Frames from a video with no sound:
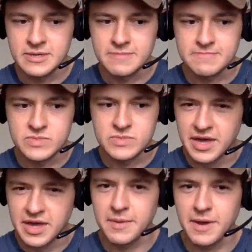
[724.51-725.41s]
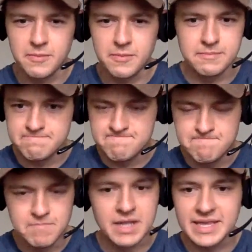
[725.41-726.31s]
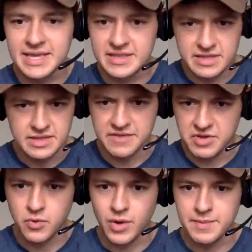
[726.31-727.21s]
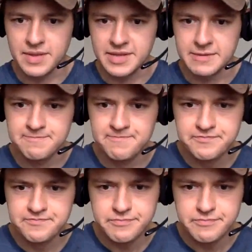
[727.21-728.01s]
talking about money and giving away money.